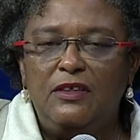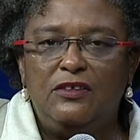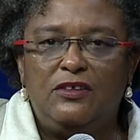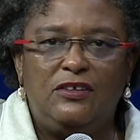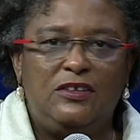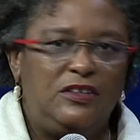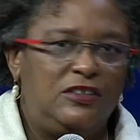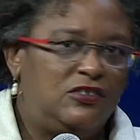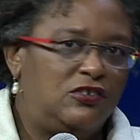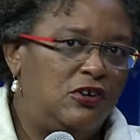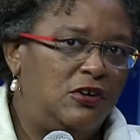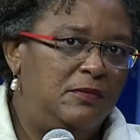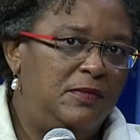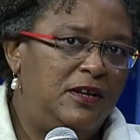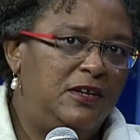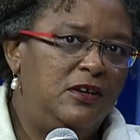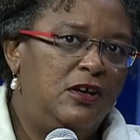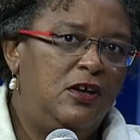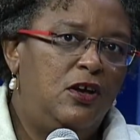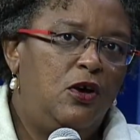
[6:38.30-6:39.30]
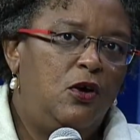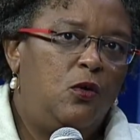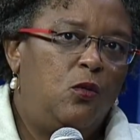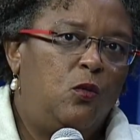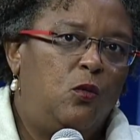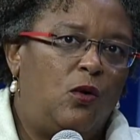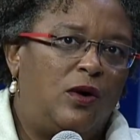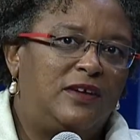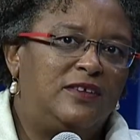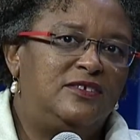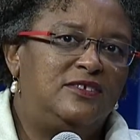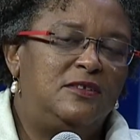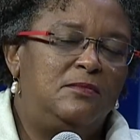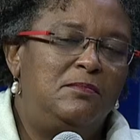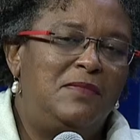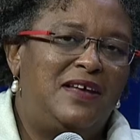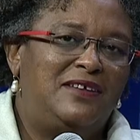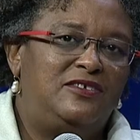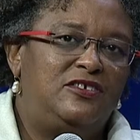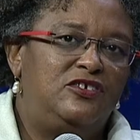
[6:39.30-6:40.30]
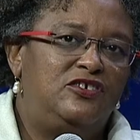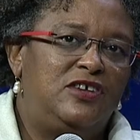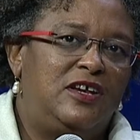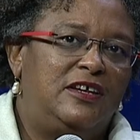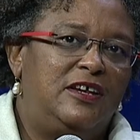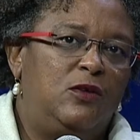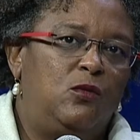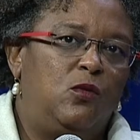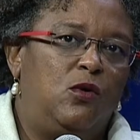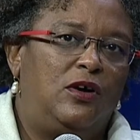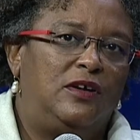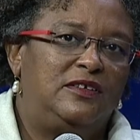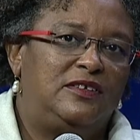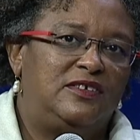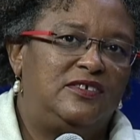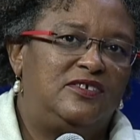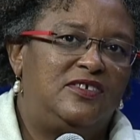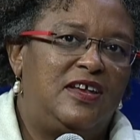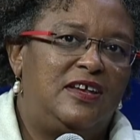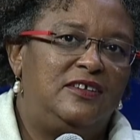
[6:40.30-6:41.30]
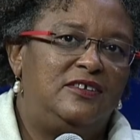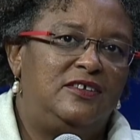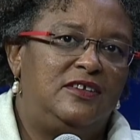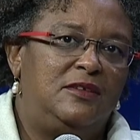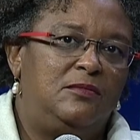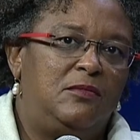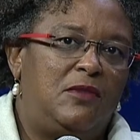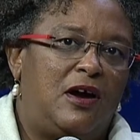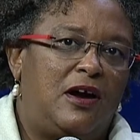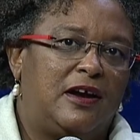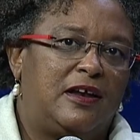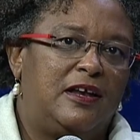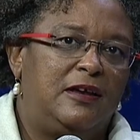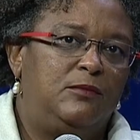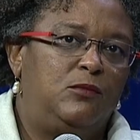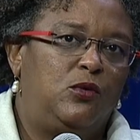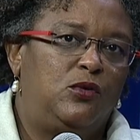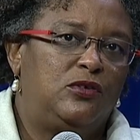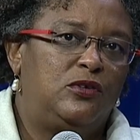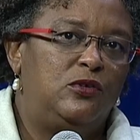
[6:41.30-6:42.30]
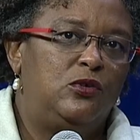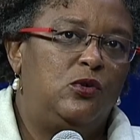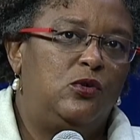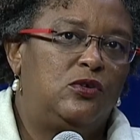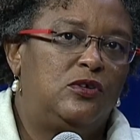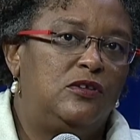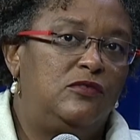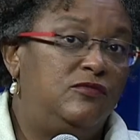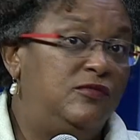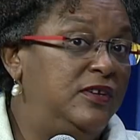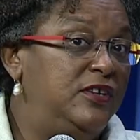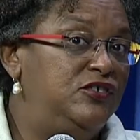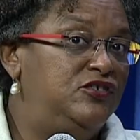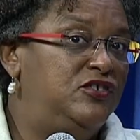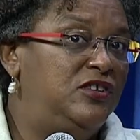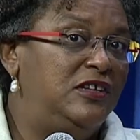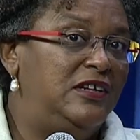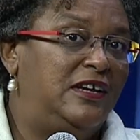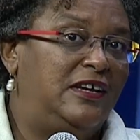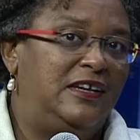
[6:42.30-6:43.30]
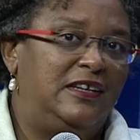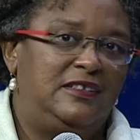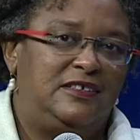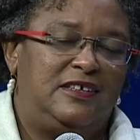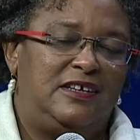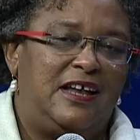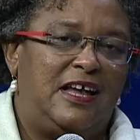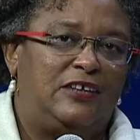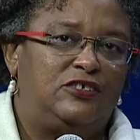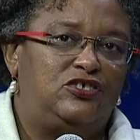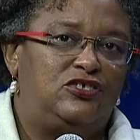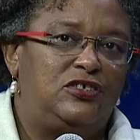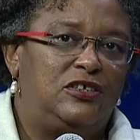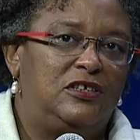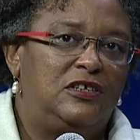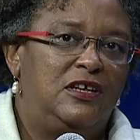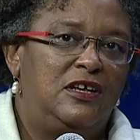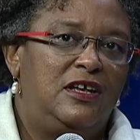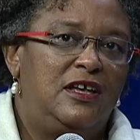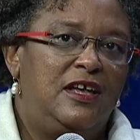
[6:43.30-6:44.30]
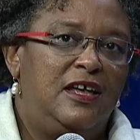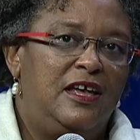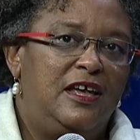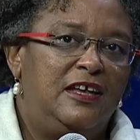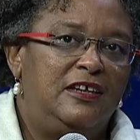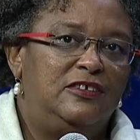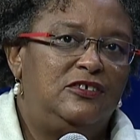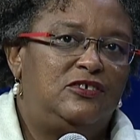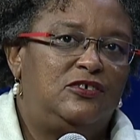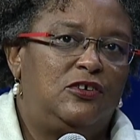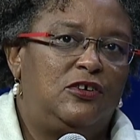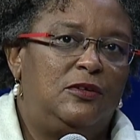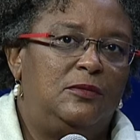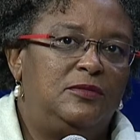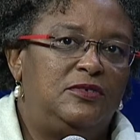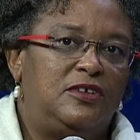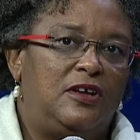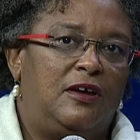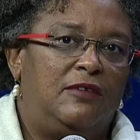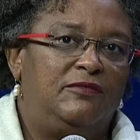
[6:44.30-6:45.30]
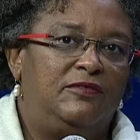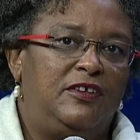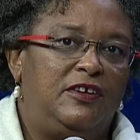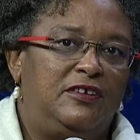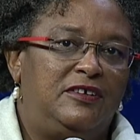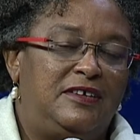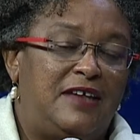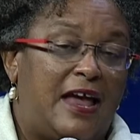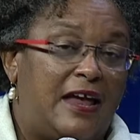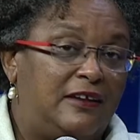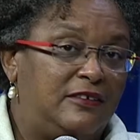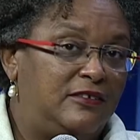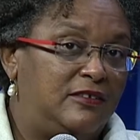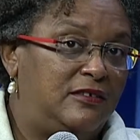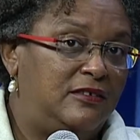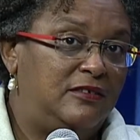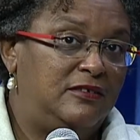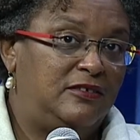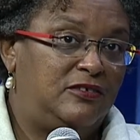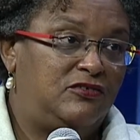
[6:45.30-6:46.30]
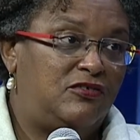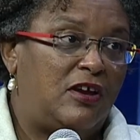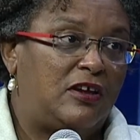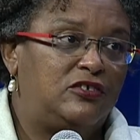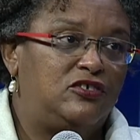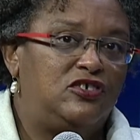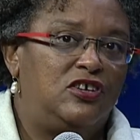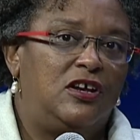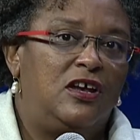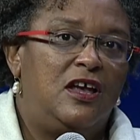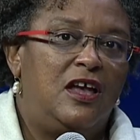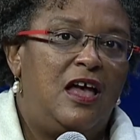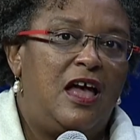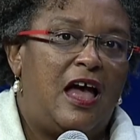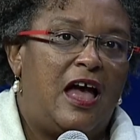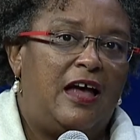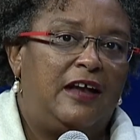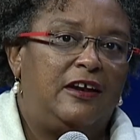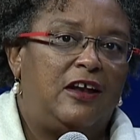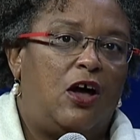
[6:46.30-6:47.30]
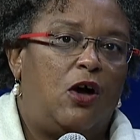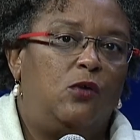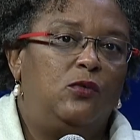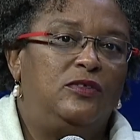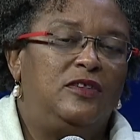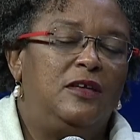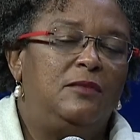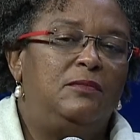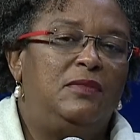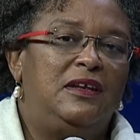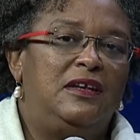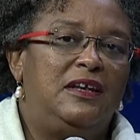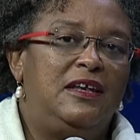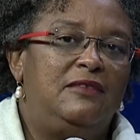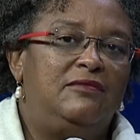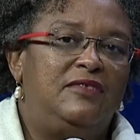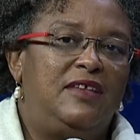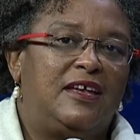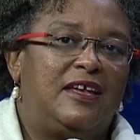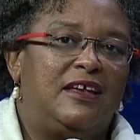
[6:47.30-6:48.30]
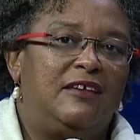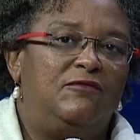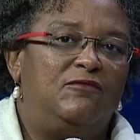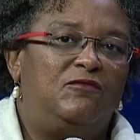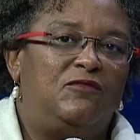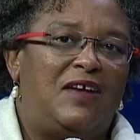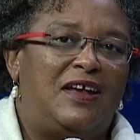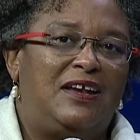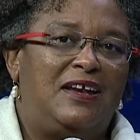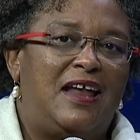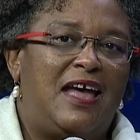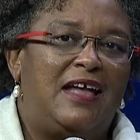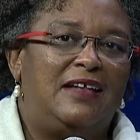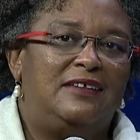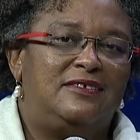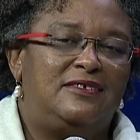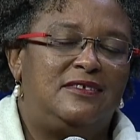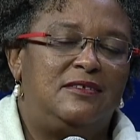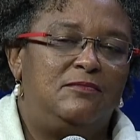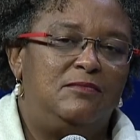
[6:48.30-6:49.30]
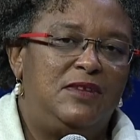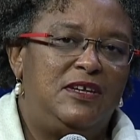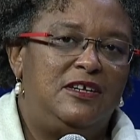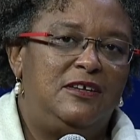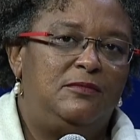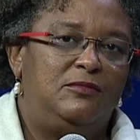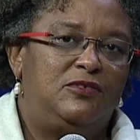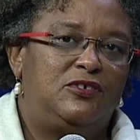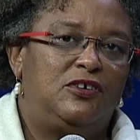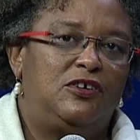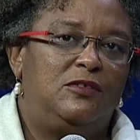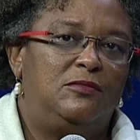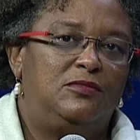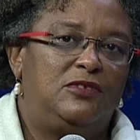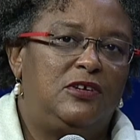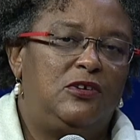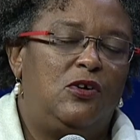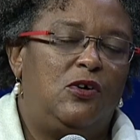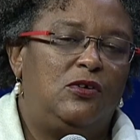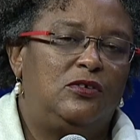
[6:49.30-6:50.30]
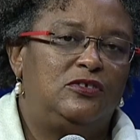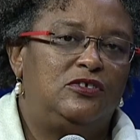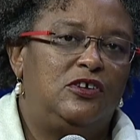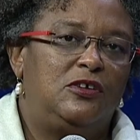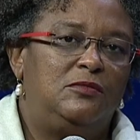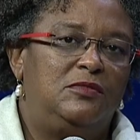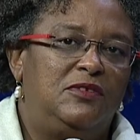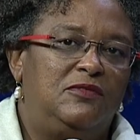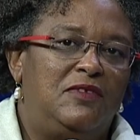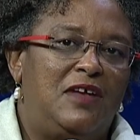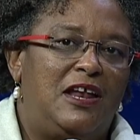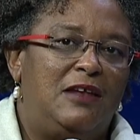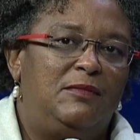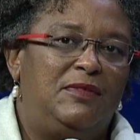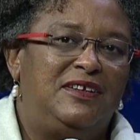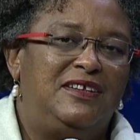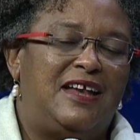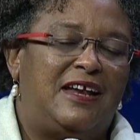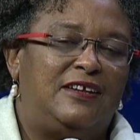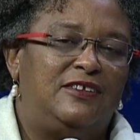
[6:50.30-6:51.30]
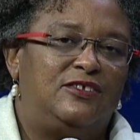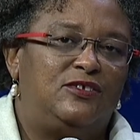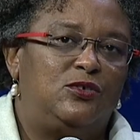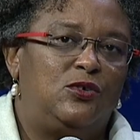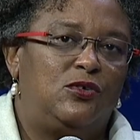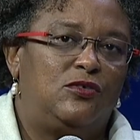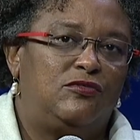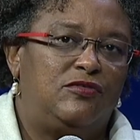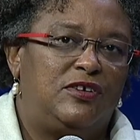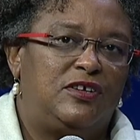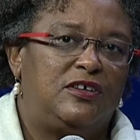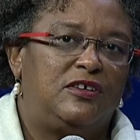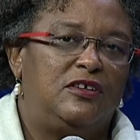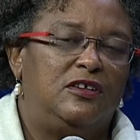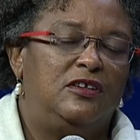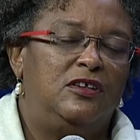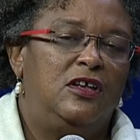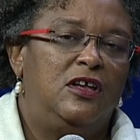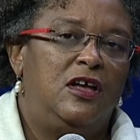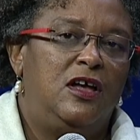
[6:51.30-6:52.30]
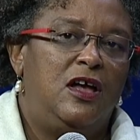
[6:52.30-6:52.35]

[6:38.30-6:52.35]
to determine what is the message that they want to send to the market, both local, regional, and international, in terms of their debt structure and how they believe they can finance the medium-term to long-term development that is so critical,